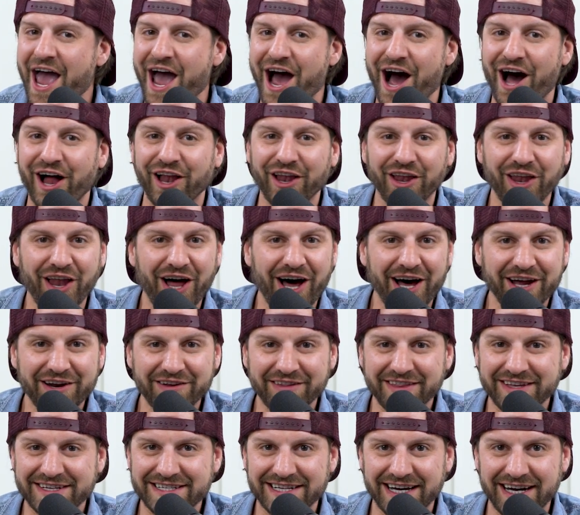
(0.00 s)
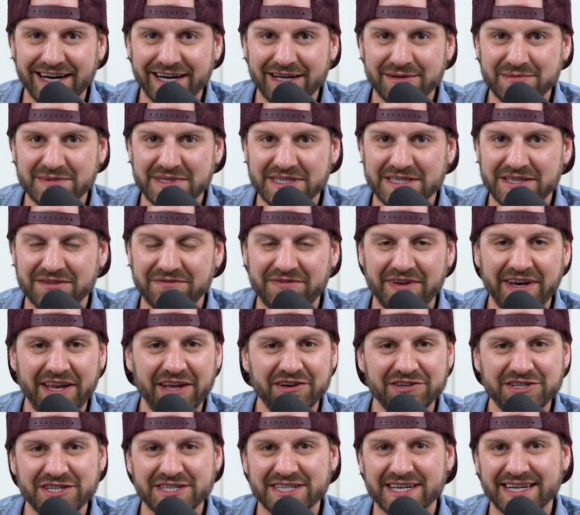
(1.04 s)
a lot of the times the video
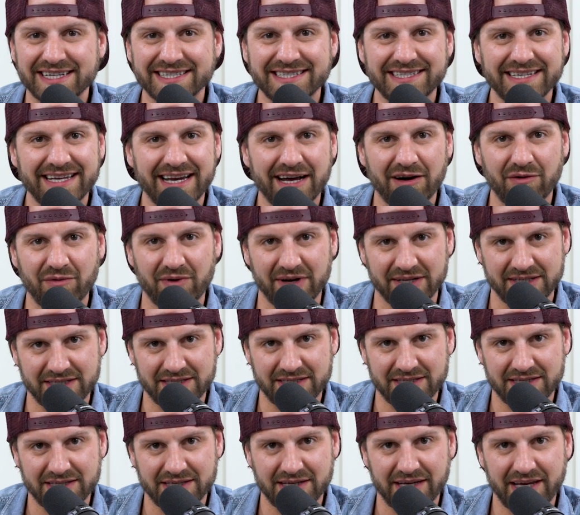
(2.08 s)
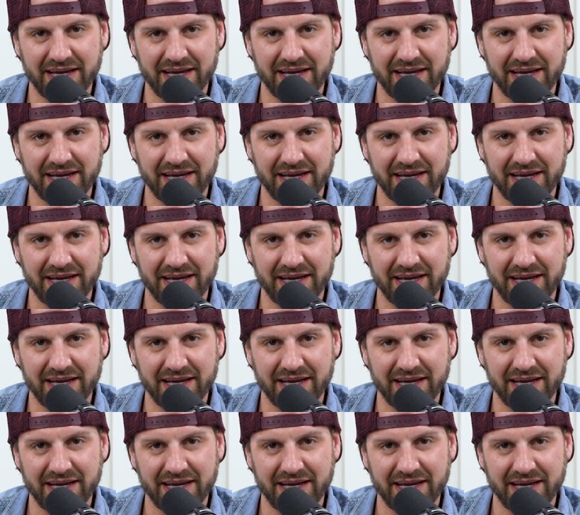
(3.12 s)
just got sent out once.